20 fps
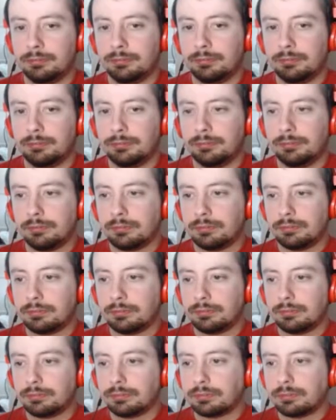
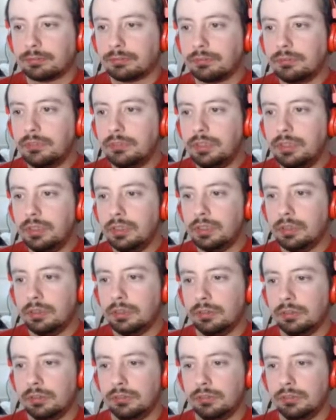(no one is talking)